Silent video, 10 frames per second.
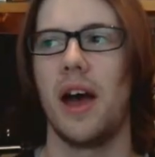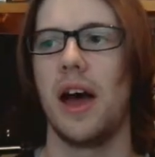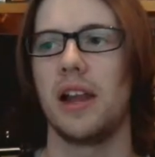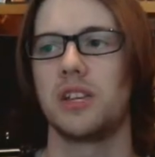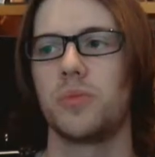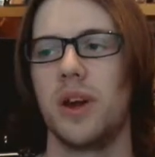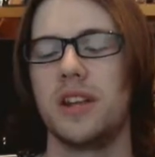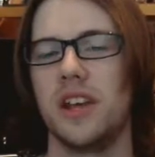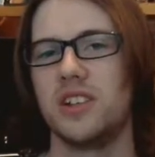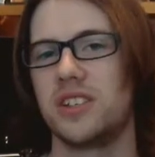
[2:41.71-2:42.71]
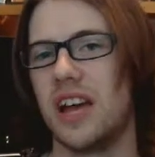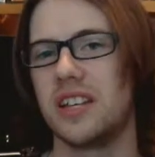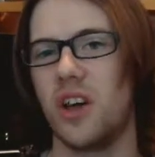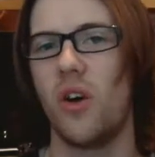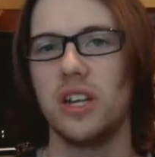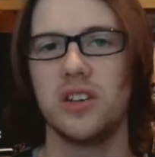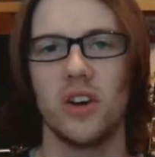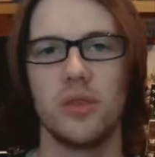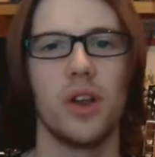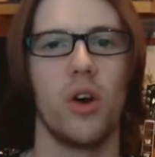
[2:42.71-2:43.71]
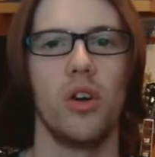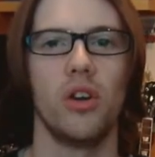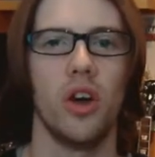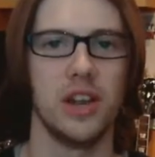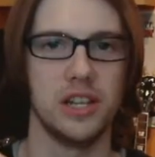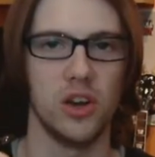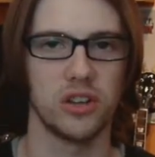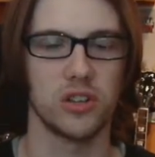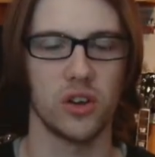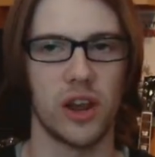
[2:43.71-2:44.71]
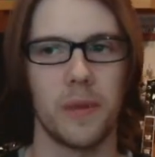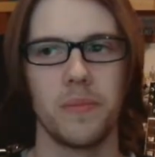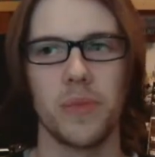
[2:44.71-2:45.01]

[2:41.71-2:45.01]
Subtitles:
And I spread just a tiny, tiny bit on in the eye socket.